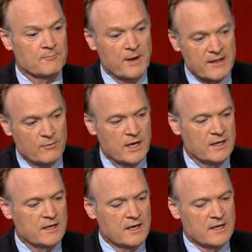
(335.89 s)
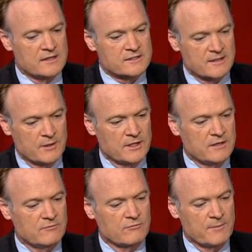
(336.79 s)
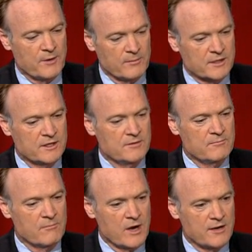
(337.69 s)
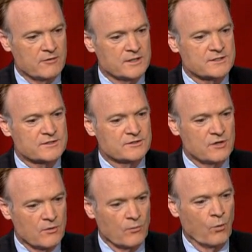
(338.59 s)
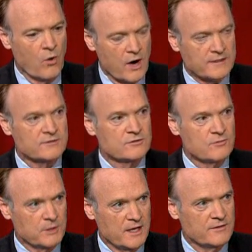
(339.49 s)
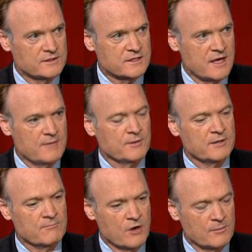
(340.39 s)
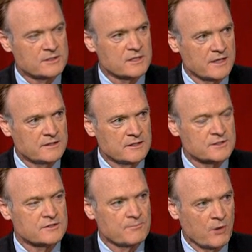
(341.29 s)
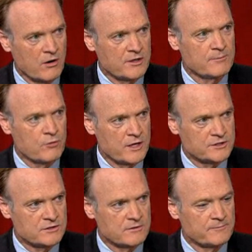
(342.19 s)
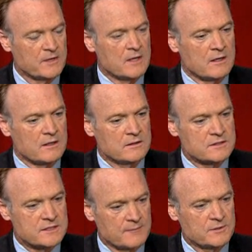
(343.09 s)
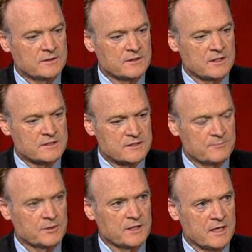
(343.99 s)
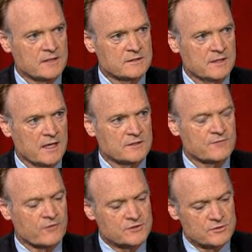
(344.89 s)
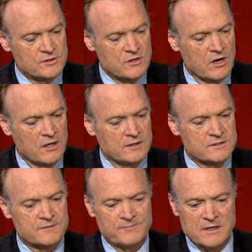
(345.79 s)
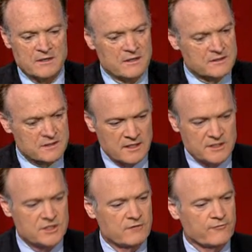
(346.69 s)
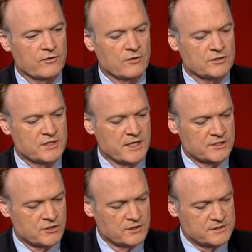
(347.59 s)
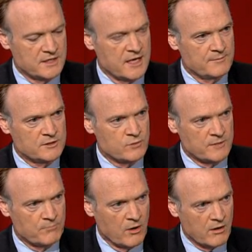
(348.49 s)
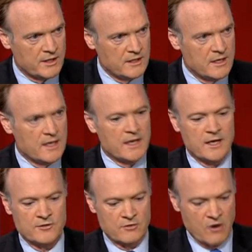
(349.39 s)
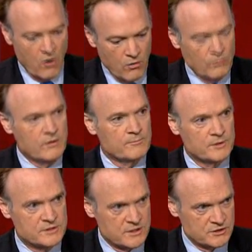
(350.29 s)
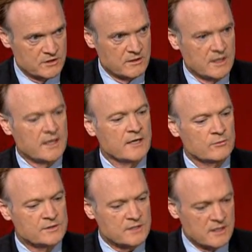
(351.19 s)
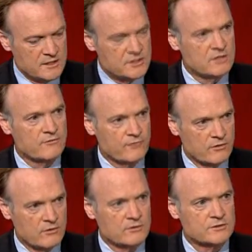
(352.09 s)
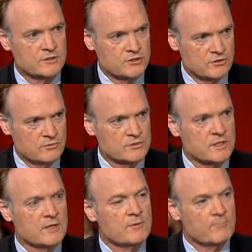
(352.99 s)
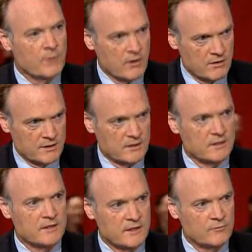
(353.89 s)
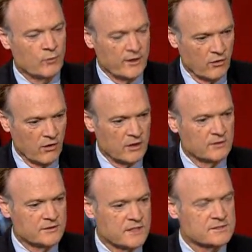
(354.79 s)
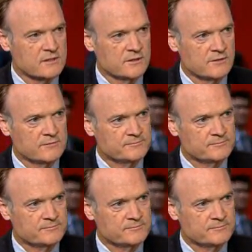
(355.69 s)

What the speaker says: And by the way, some of the Republican moderates don't want to play this game, but in moments like this, the party pressure is something that they simply can't deny. For Susan Collins, it's easier for her. She had a choice today between party and her own position, and it was easier for her to choose party when all the dust cleared.